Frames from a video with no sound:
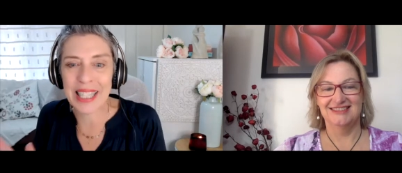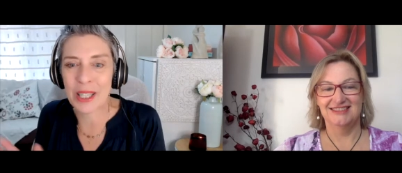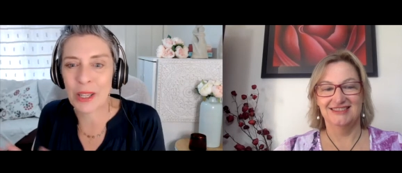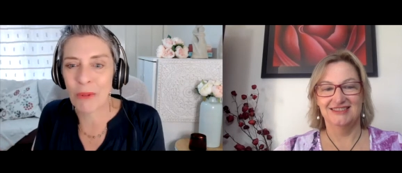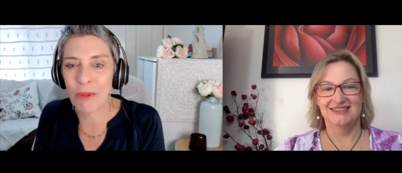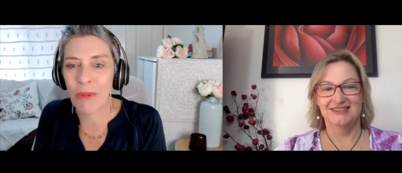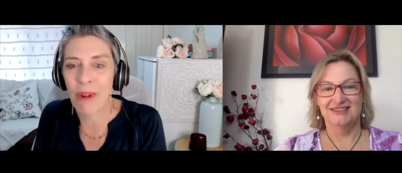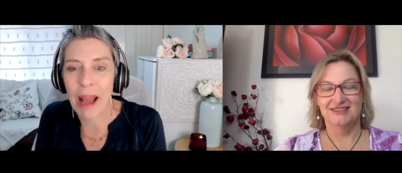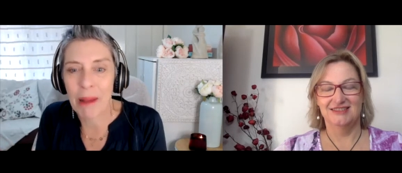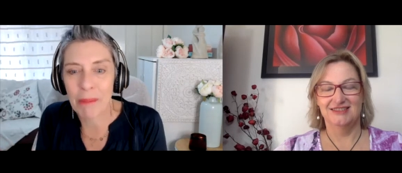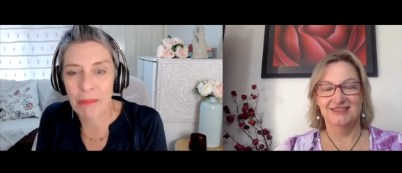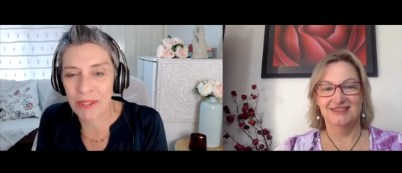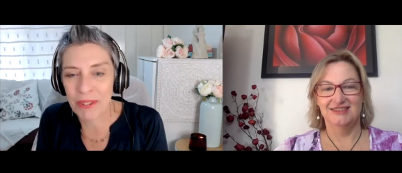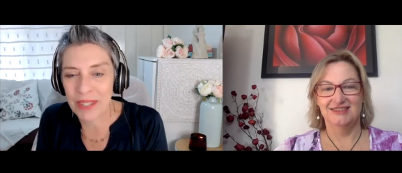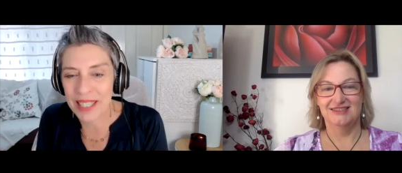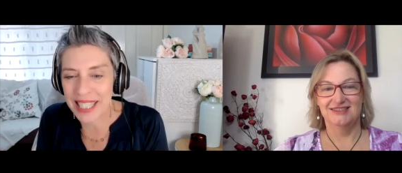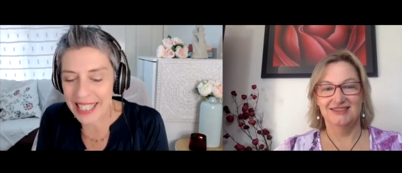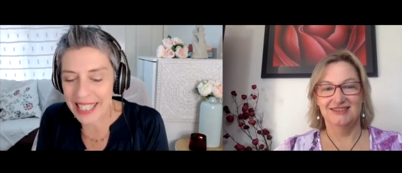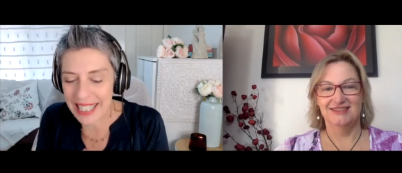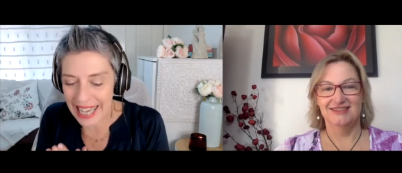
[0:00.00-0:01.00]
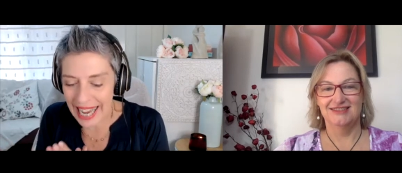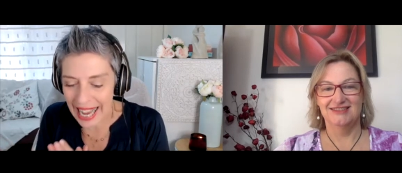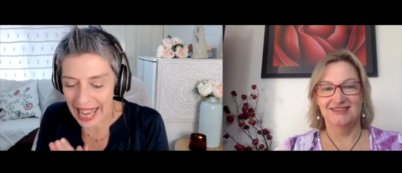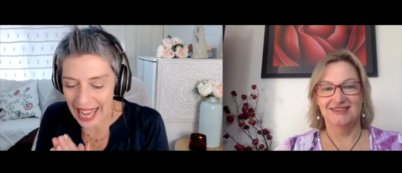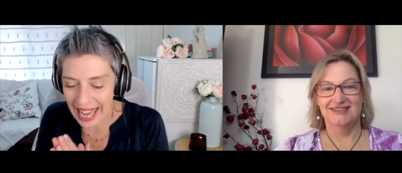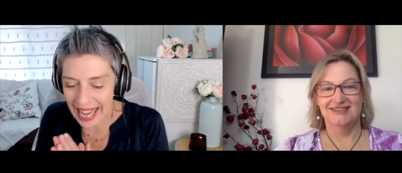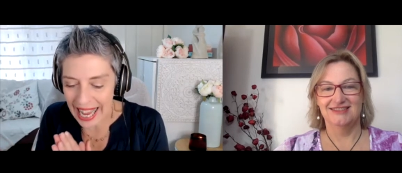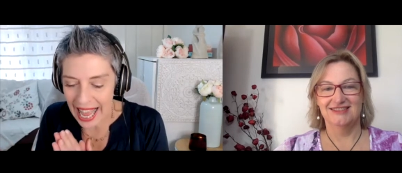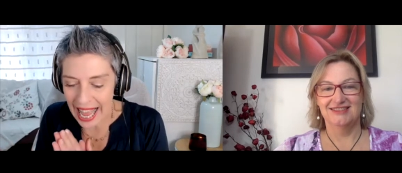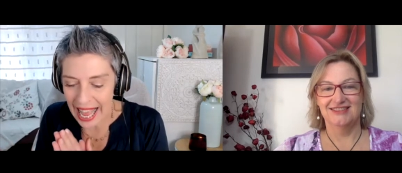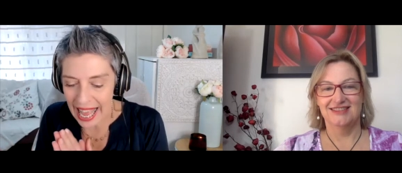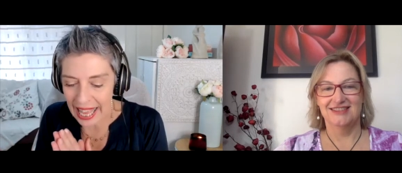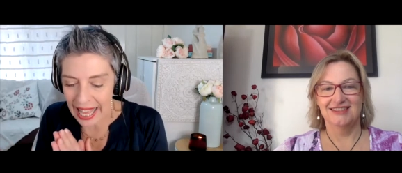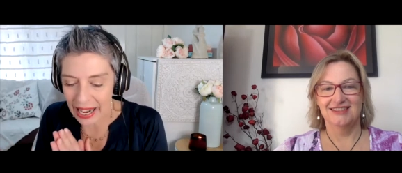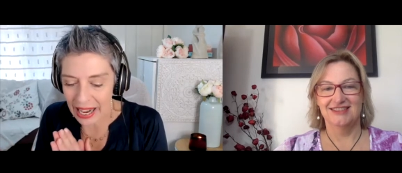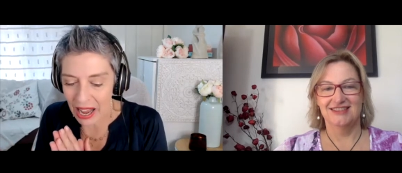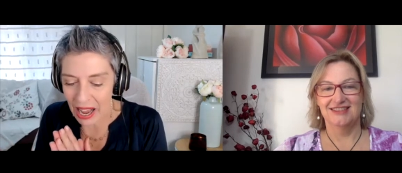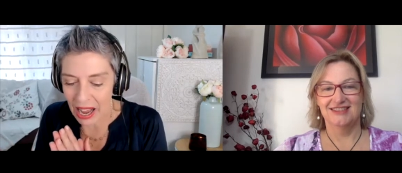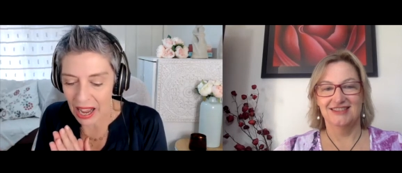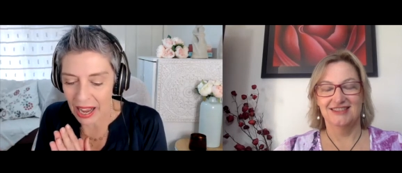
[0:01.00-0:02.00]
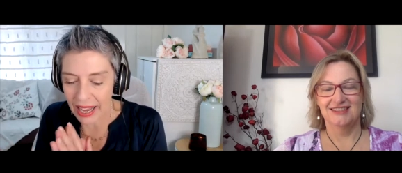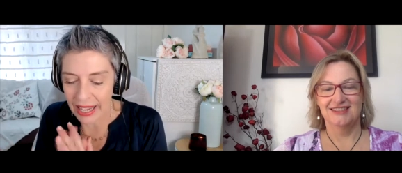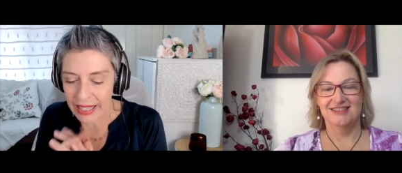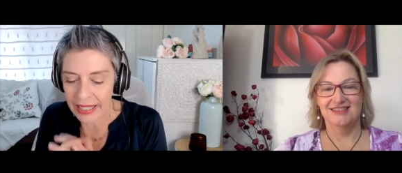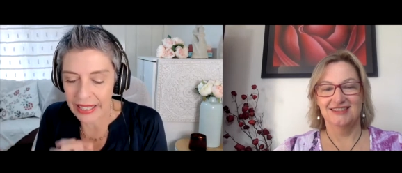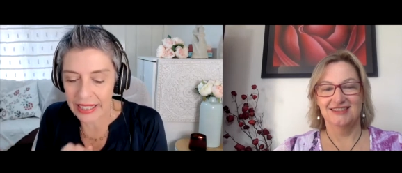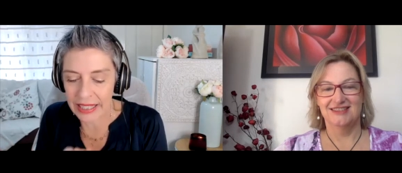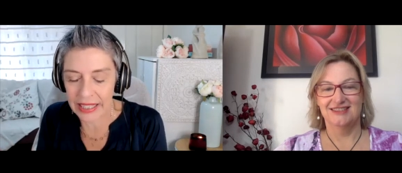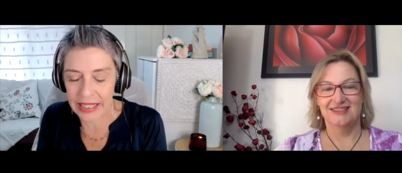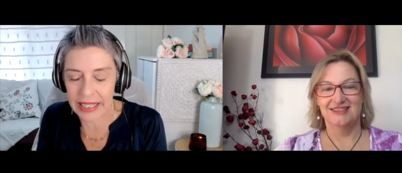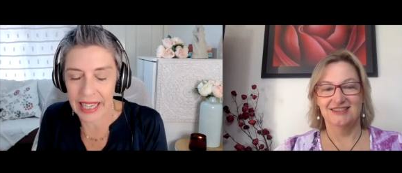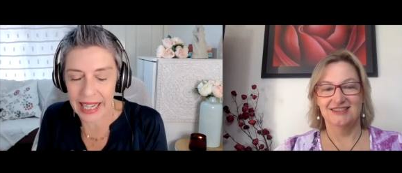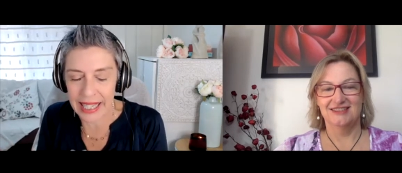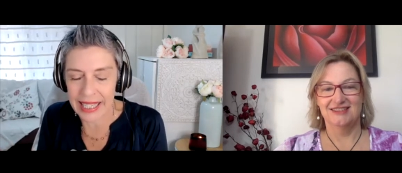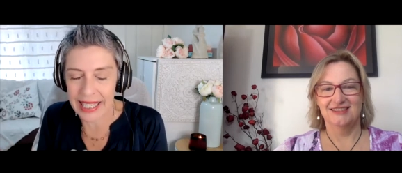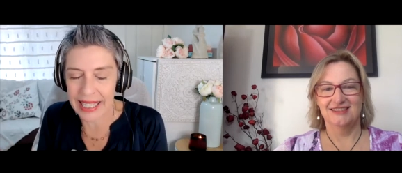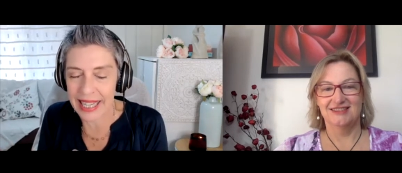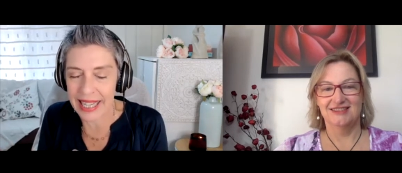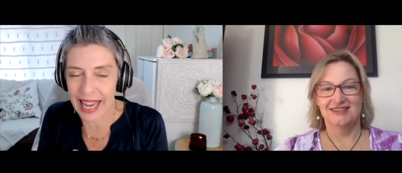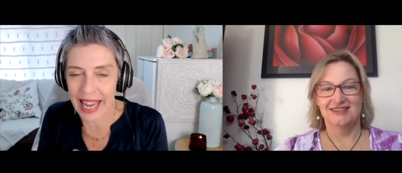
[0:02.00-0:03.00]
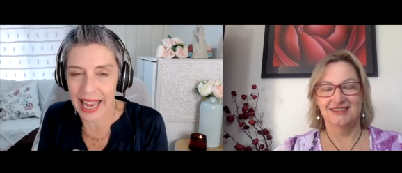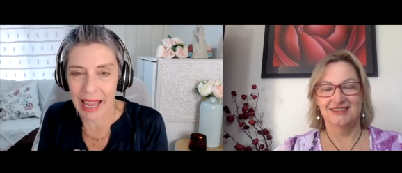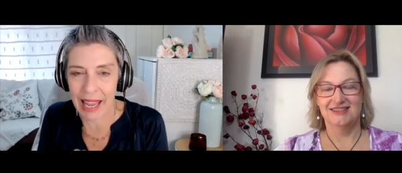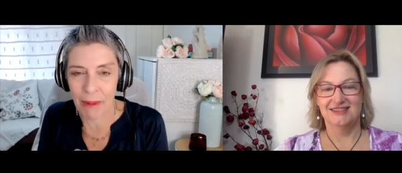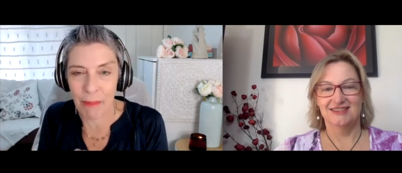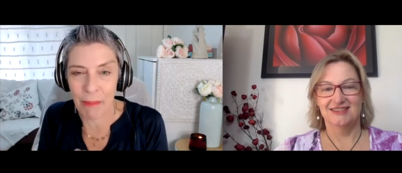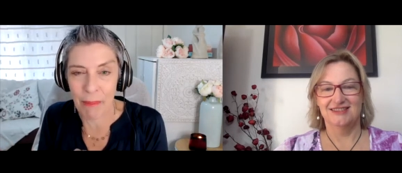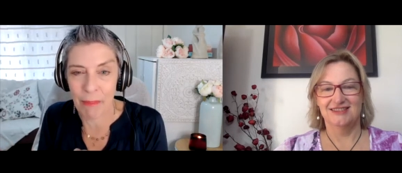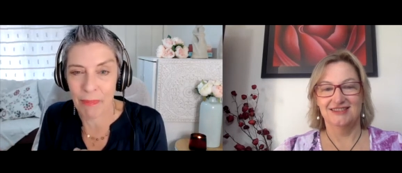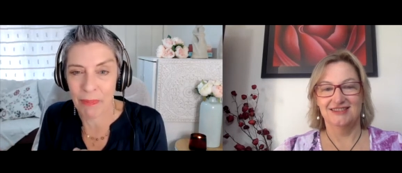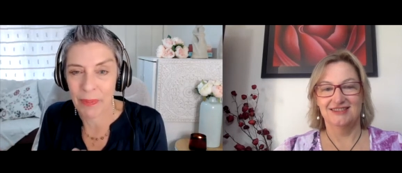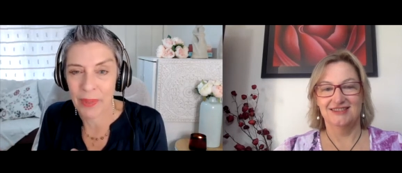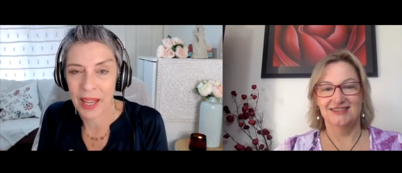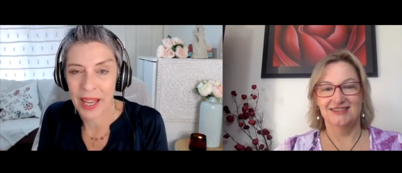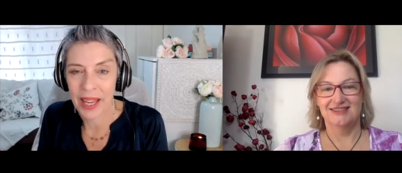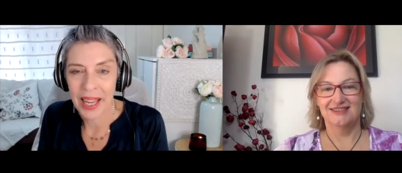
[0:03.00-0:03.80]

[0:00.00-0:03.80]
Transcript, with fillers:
Speaker 1: a wrap for today. And I just am